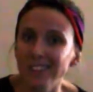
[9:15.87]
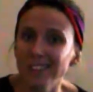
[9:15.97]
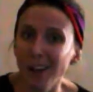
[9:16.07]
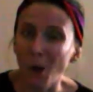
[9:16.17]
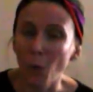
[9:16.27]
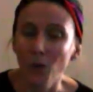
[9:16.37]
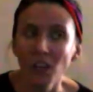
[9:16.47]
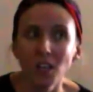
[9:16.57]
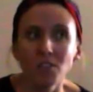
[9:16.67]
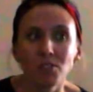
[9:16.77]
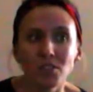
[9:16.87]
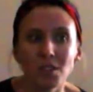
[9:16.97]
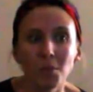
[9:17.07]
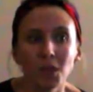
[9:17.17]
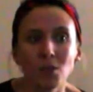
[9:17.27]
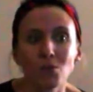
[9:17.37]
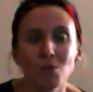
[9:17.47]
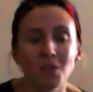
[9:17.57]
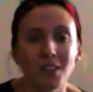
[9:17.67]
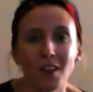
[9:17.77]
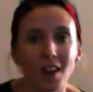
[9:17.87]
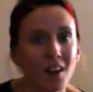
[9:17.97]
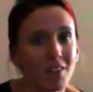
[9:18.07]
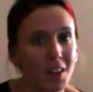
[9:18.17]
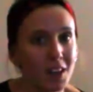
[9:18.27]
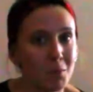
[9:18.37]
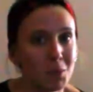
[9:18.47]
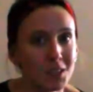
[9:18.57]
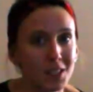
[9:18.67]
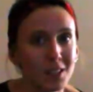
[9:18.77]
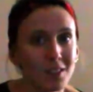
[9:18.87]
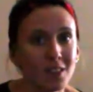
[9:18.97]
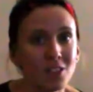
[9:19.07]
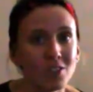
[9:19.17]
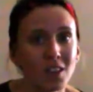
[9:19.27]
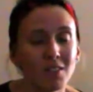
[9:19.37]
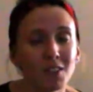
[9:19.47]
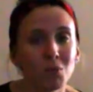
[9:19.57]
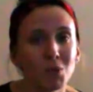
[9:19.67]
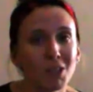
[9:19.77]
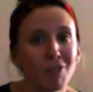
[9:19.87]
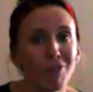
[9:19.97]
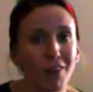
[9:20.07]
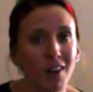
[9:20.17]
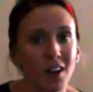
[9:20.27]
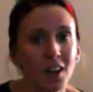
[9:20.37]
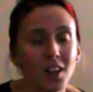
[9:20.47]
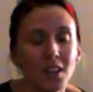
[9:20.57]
So if you're somebody who's doing the caravan in particular, you're driving pretty far.